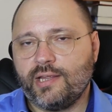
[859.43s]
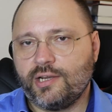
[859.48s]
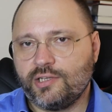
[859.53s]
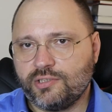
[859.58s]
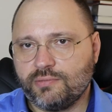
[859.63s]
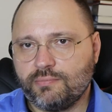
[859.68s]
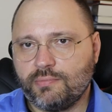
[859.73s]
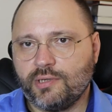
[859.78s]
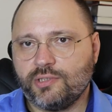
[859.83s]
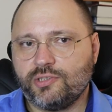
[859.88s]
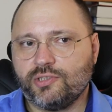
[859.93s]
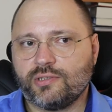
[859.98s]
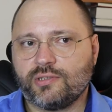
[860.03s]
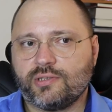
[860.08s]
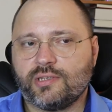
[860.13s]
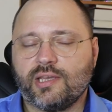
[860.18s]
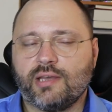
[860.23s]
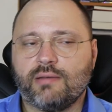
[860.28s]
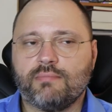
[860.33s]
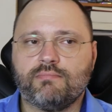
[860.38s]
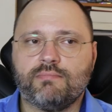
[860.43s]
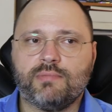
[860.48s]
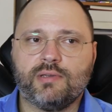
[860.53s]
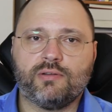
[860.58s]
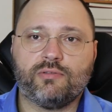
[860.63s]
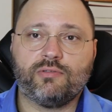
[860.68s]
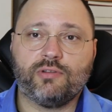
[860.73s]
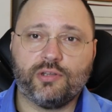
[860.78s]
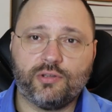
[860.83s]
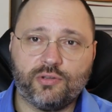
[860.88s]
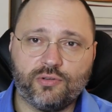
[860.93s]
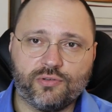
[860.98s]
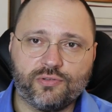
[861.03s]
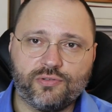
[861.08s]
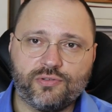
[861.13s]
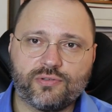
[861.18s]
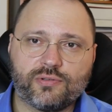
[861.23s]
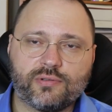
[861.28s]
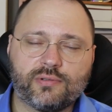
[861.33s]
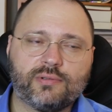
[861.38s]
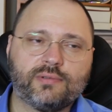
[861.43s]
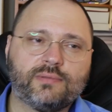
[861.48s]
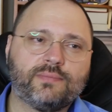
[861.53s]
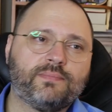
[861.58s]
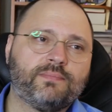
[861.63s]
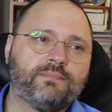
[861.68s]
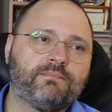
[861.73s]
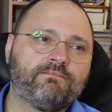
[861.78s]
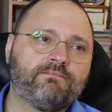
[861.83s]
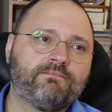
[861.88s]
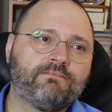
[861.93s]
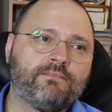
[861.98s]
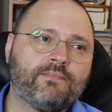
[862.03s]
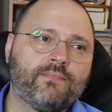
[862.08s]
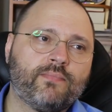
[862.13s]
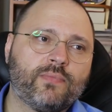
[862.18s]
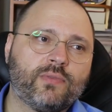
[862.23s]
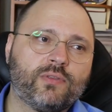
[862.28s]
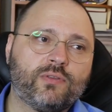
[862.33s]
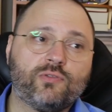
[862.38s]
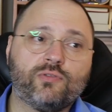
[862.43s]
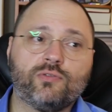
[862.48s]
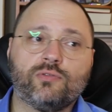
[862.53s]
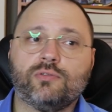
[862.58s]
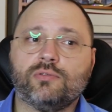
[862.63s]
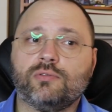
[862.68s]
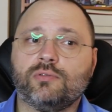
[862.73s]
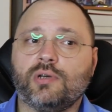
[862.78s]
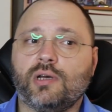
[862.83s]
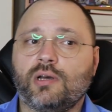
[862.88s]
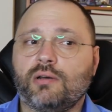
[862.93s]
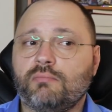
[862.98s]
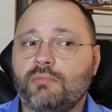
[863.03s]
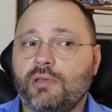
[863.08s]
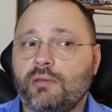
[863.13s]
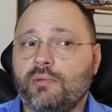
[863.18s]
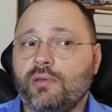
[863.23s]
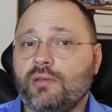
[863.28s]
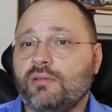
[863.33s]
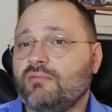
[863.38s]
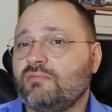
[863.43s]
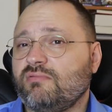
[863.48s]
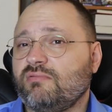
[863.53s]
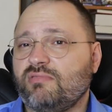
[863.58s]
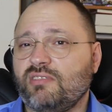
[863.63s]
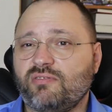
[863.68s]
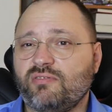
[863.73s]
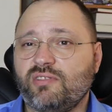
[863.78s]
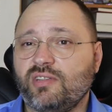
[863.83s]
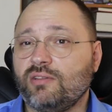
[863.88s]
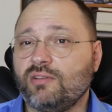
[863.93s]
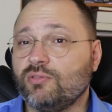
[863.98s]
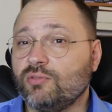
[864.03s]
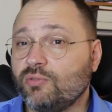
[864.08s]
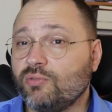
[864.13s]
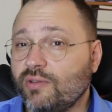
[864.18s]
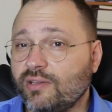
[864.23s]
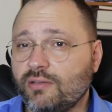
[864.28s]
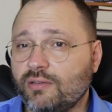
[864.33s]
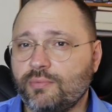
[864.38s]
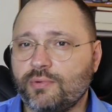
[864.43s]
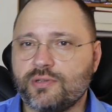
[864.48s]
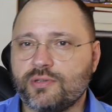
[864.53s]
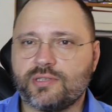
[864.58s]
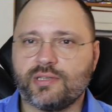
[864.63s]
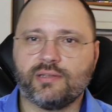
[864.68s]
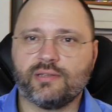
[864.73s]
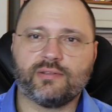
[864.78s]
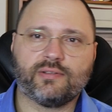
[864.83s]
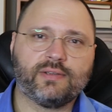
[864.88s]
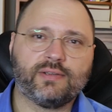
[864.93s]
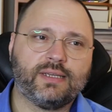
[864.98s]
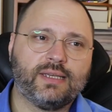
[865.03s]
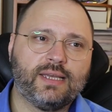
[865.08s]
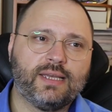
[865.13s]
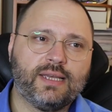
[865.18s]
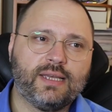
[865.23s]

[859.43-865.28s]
energy budget can be reduced to maybe 15 to 20%.